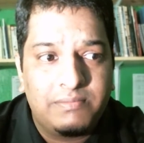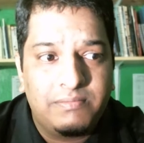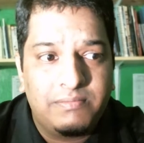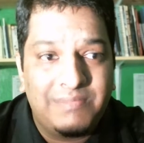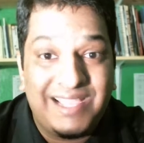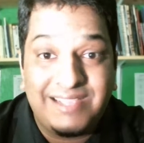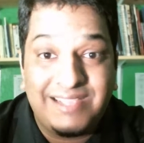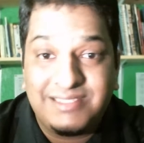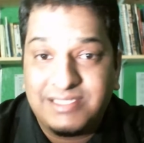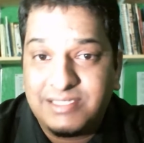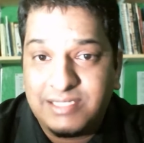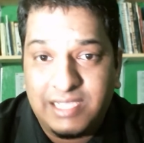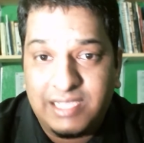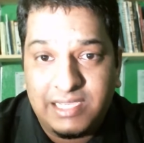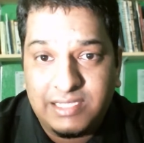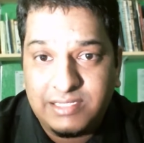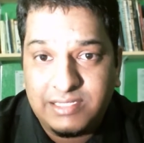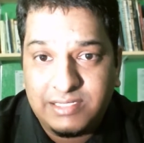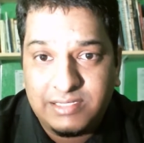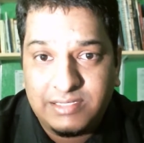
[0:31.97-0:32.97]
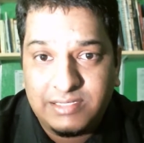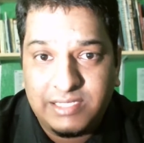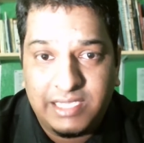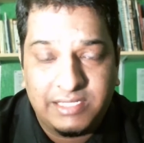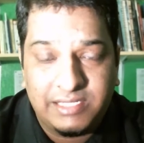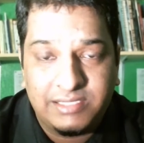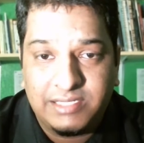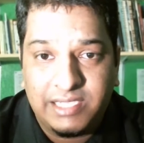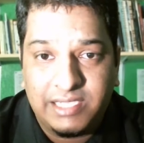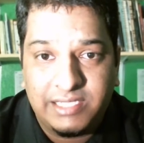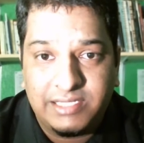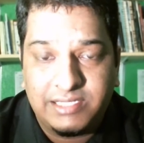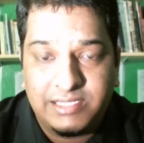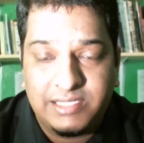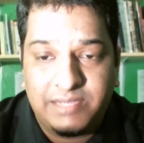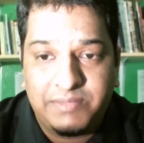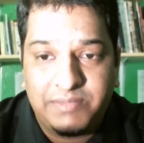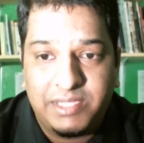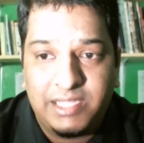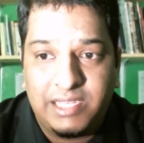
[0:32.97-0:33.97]
exercise. Exercise is
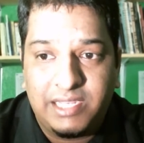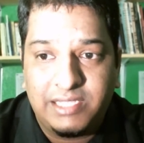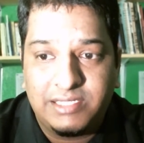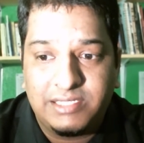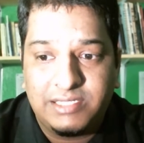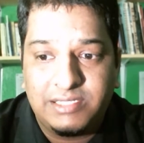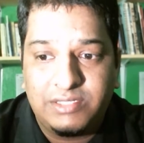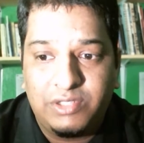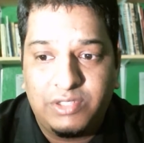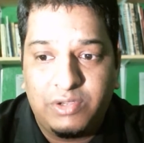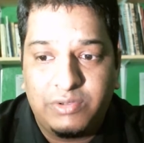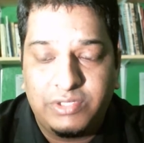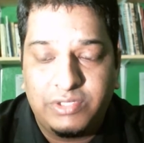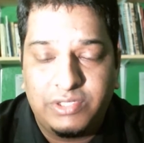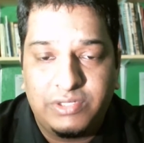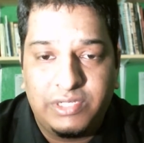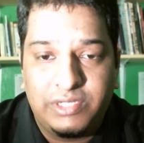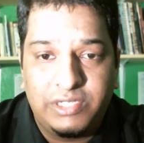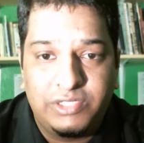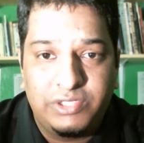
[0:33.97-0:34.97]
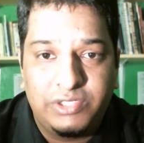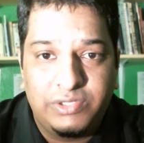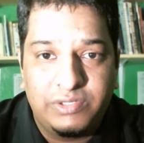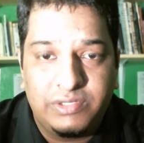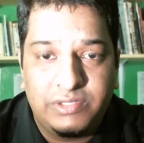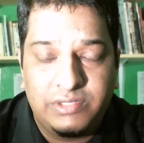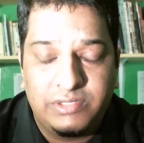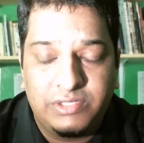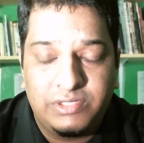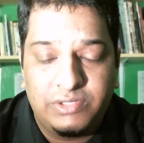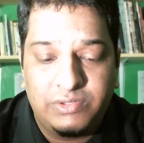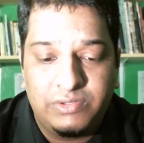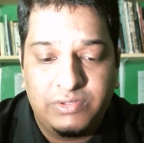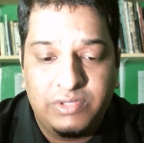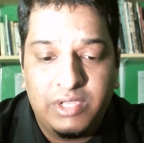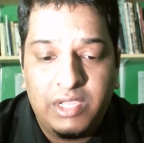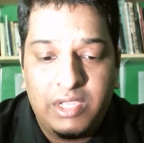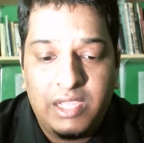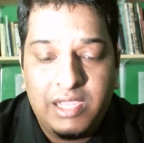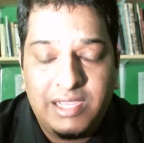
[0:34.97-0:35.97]
something that is known to
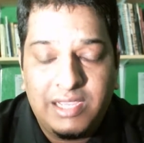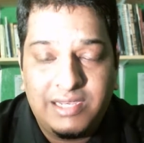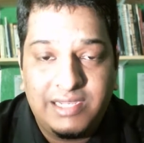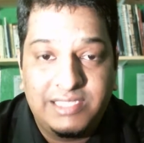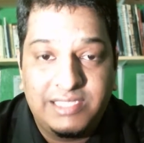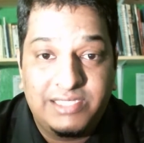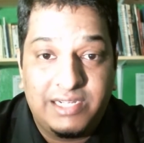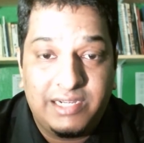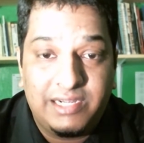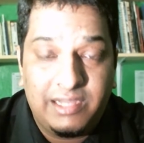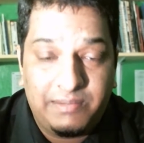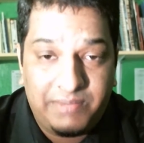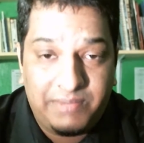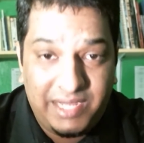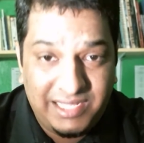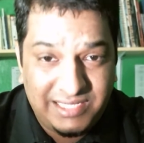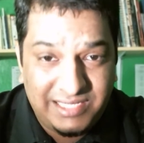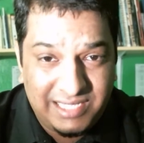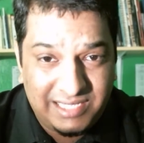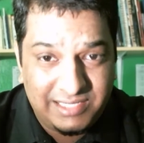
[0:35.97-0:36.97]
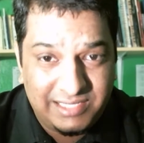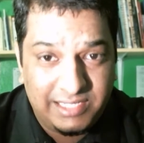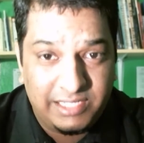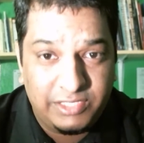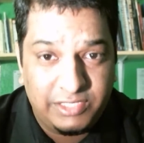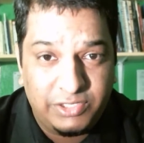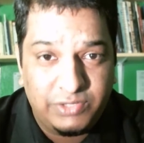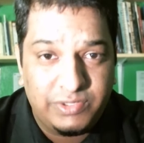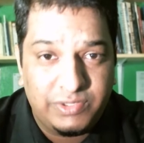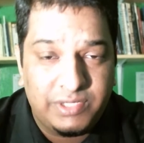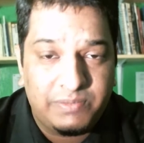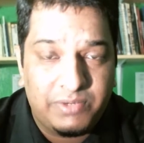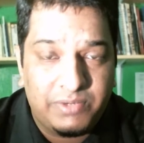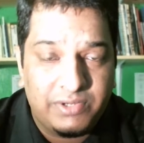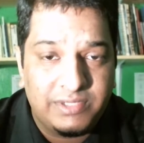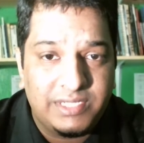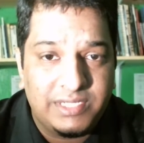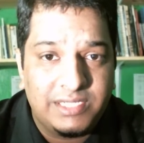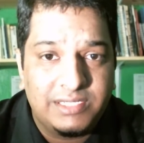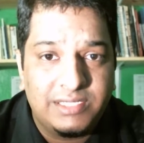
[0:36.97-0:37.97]
regenerate brain cells and induce the
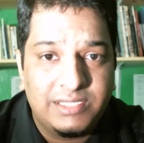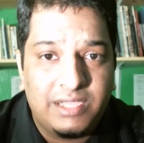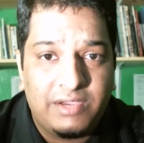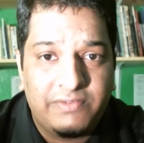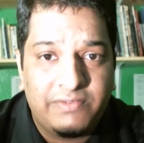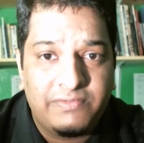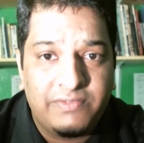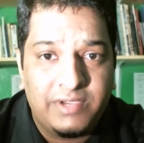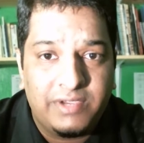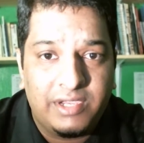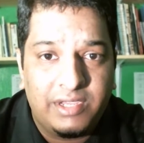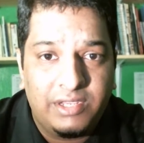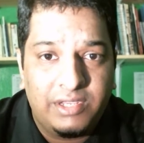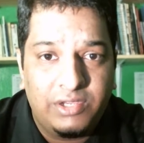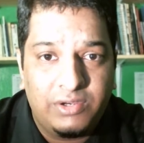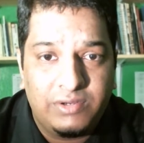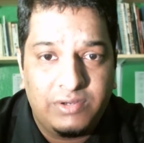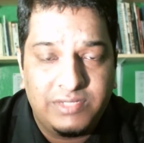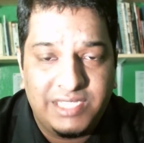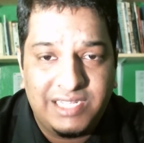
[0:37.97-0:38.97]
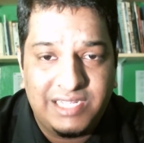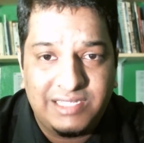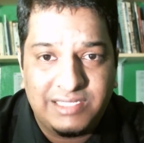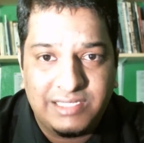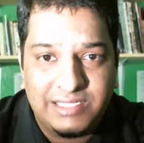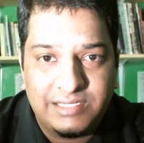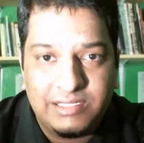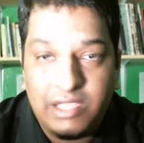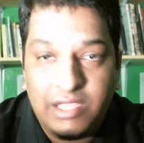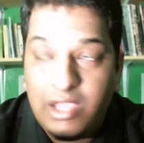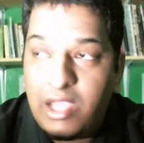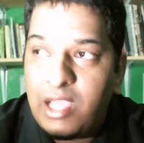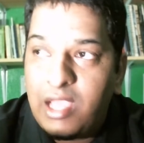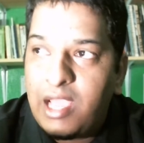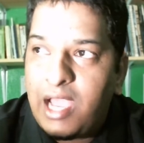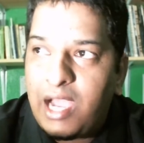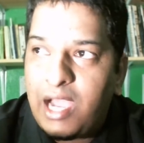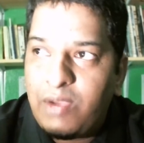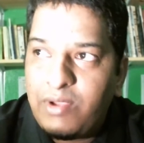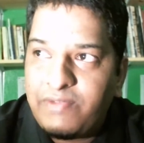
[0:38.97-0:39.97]
process of neurogenesis.
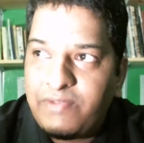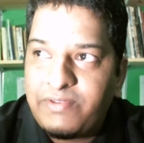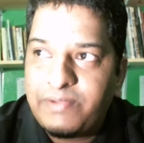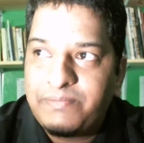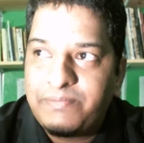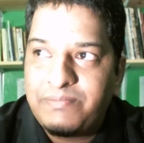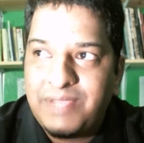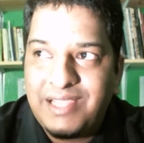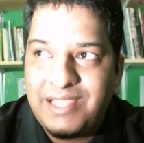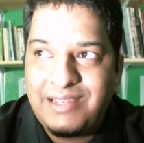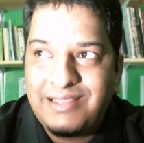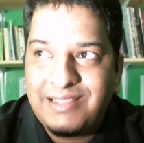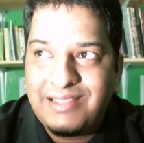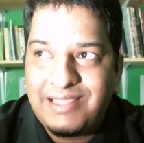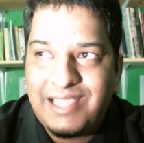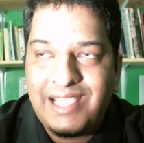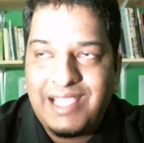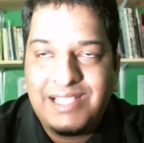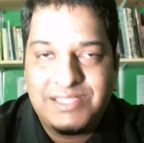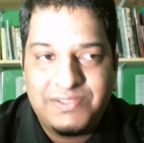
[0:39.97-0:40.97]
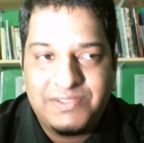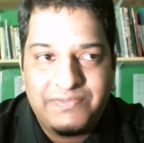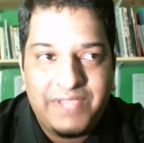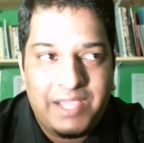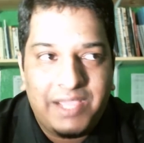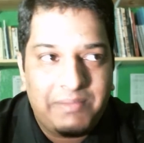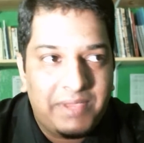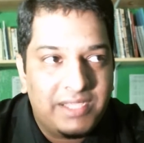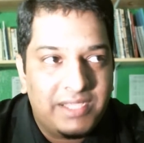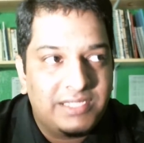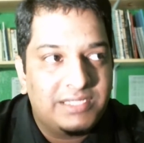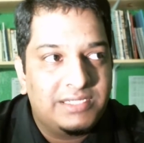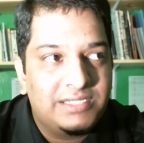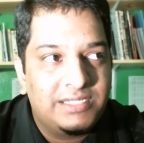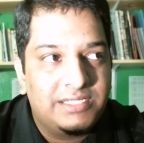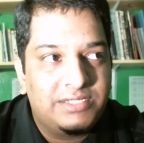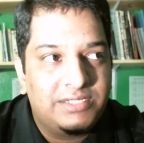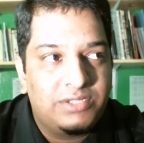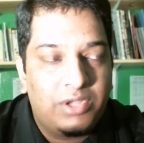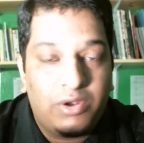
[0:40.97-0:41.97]
However, in the case of MS,
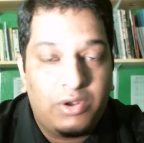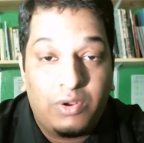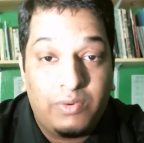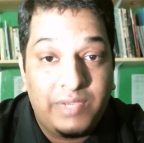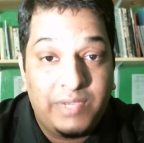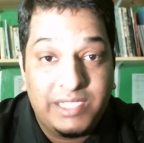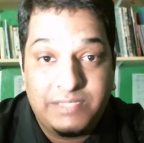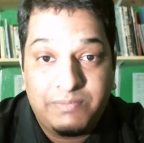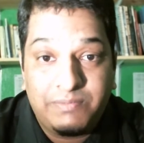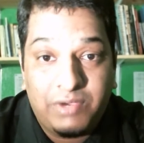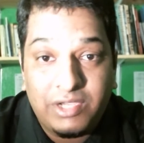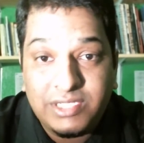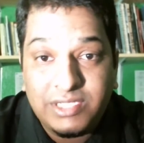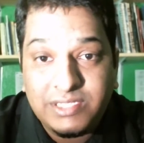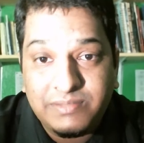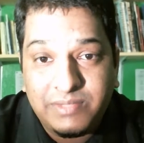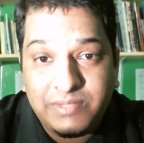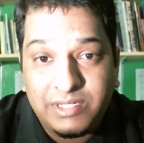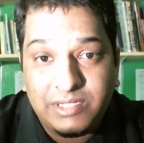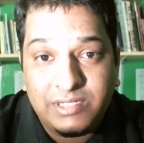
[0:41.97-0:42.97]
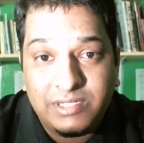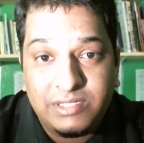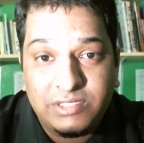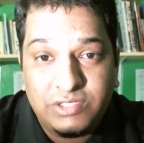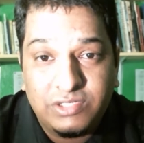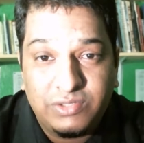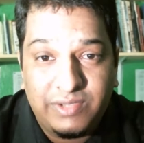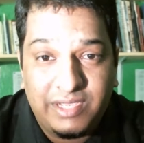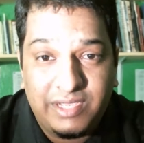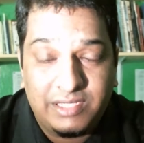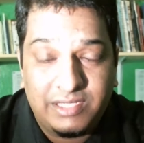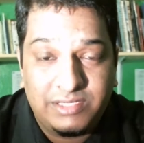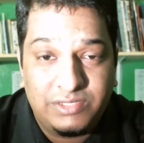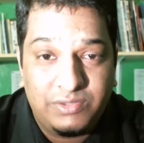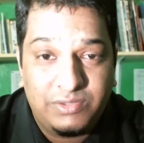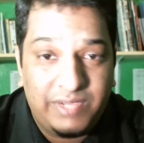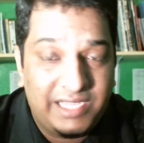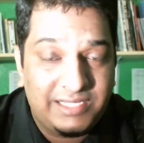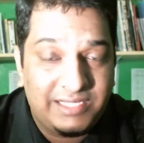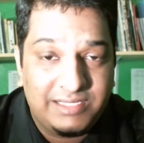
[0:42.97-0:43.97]
it's not always possible
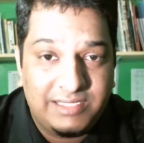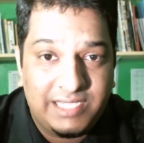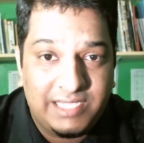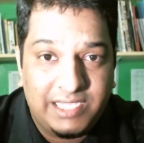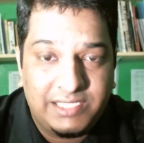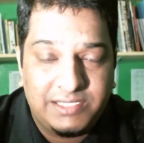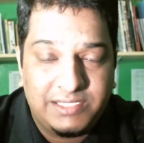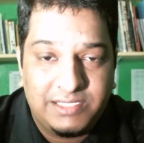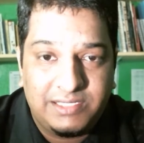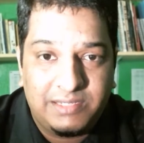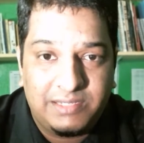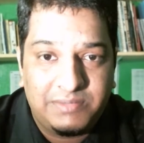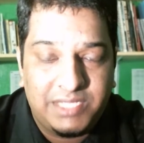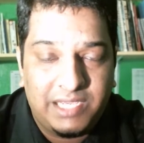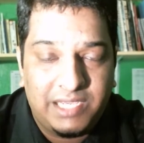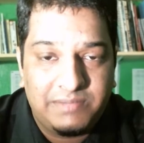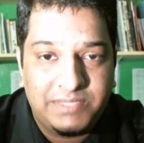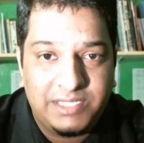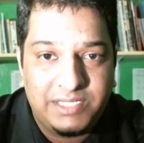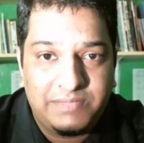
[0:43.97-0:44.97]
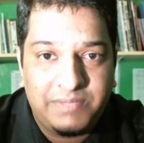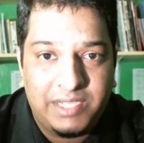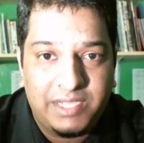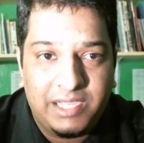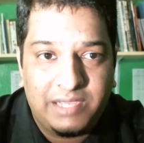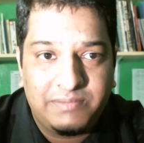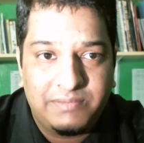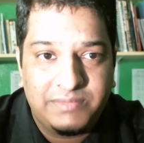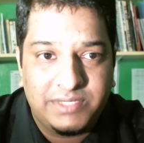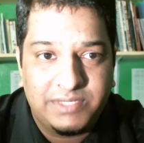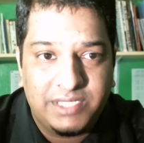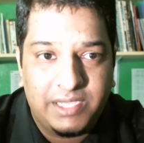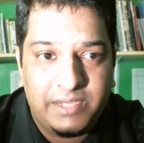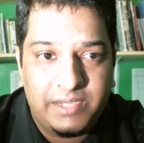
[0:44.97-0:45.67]
to exercise. Sometimes it becomes,